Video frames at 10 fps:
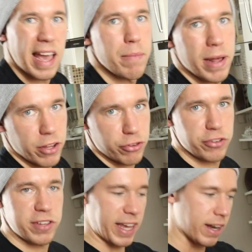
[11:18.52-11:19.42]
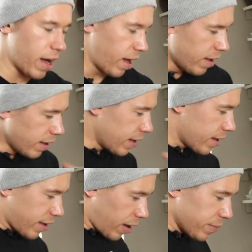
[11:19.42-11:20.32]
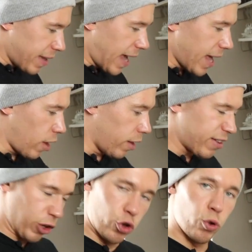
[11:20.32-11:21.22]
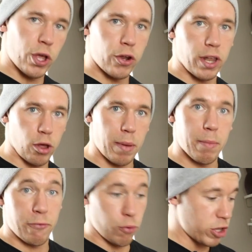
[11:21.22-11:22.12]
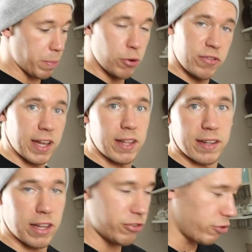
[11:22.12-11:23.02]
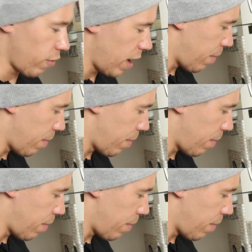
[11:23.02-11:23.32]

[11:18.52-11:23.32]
10 minutes just to kind of come together, let it cool down a little bit before you put it into the dishes, right?